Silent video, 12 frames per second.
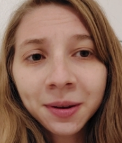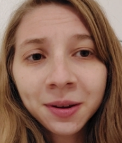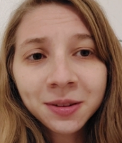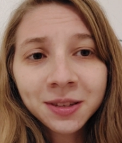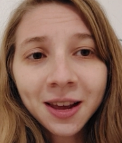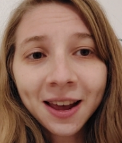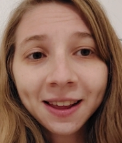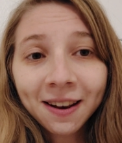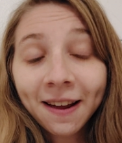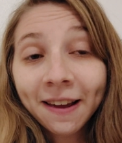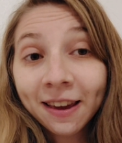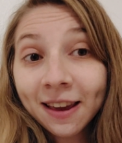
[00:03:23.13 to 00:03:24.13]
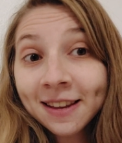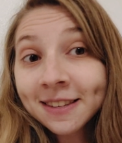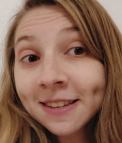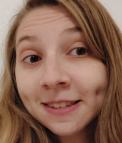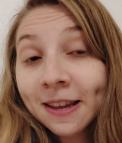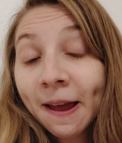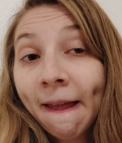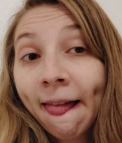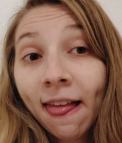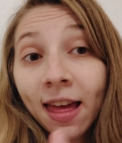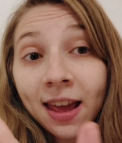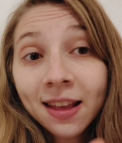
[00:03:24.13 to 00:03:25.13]
You say, like, isn't
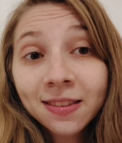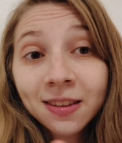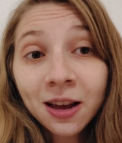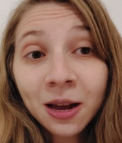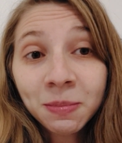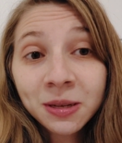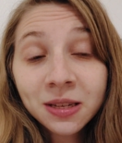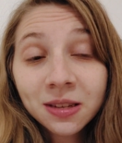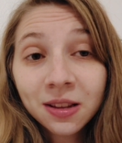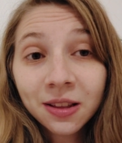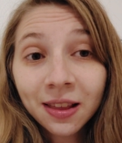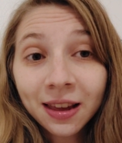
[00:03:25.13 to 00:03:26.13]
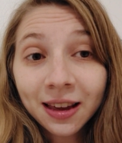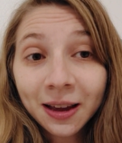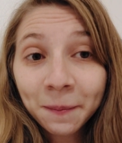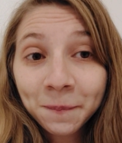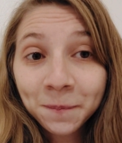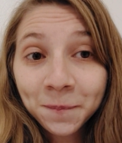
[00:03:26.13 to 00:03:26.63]
head types like